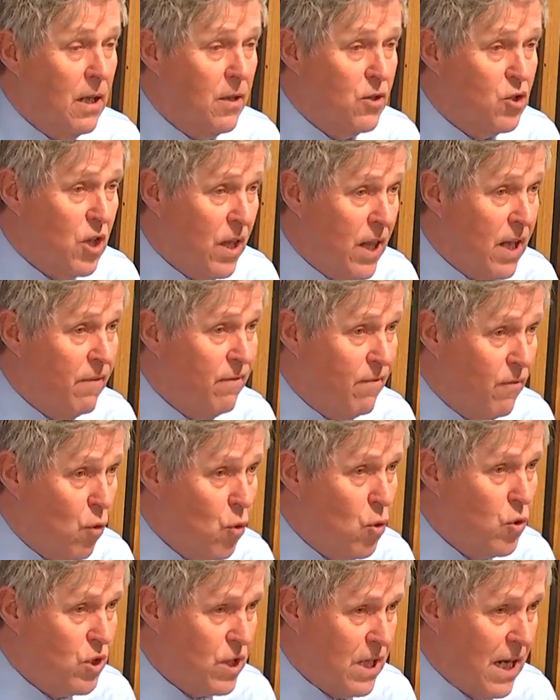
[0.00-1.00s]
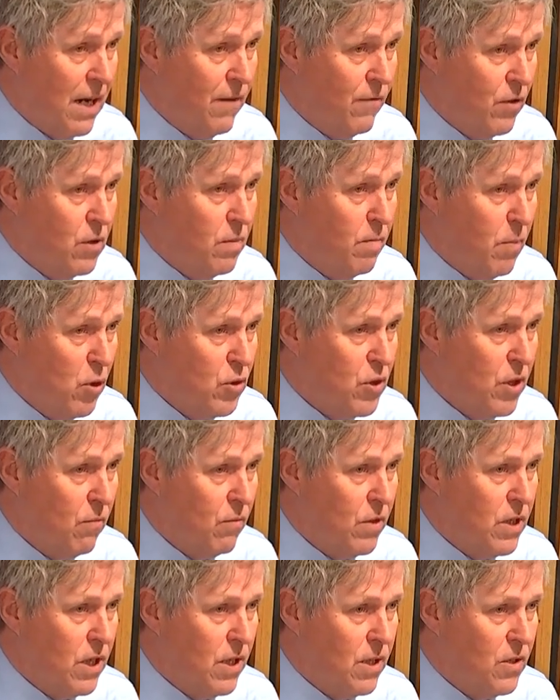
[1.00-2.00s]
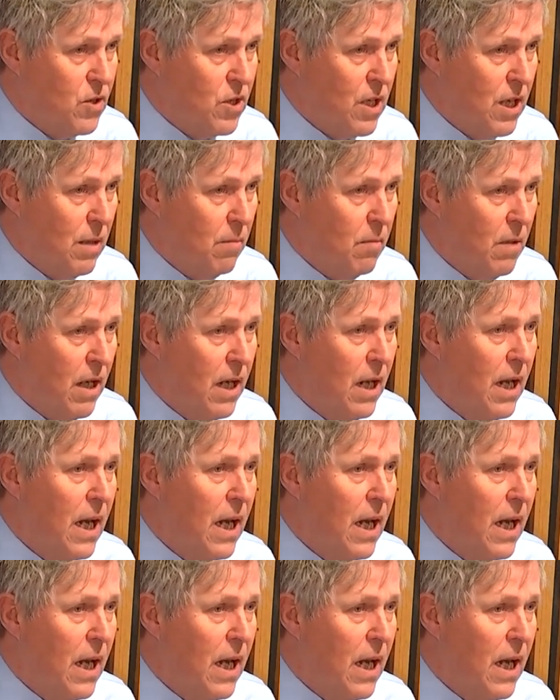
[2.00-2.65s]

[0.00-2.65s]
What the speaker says: So they're forced to have a deposit return scheme,